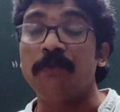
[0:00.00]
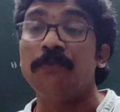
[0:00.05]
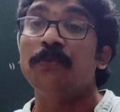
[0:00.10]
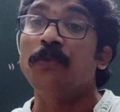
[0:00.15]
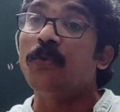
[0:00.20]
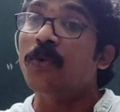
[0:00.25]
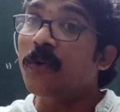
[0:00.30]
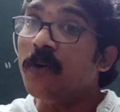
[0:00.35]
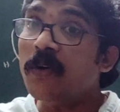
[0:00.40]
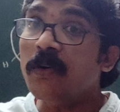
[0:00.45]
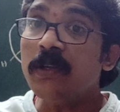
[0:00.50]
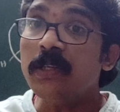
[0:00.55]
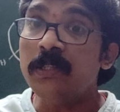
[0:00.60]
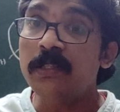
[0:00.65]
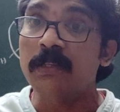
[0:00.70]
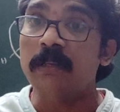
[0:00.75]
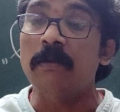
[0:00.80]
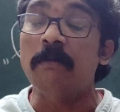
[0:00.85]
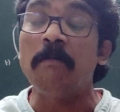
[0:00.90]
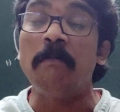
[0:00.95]
Of
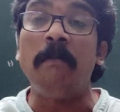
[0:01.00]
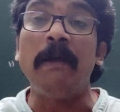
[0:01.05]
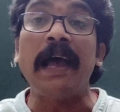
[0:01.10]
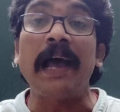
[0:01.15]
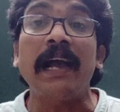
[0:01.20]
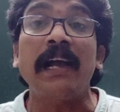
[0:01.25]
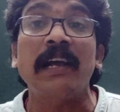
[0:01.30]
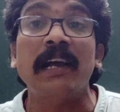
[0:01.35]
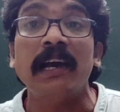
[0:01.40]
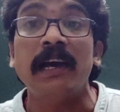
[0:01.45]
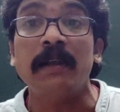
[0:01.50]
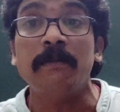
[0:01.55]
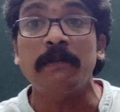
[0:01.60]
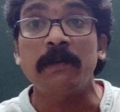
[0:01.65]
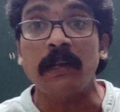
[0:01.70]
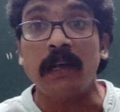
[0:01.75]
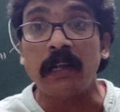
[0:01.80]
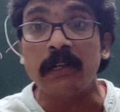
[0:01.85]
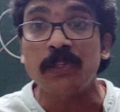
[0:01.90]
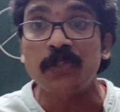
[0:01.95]
course, back
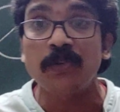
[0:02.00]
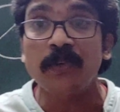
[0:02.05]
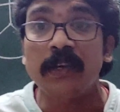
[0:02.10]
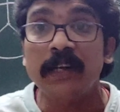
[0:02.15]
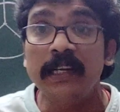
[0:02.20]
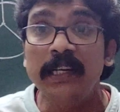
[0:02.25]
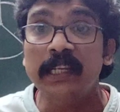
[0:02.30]
carbon also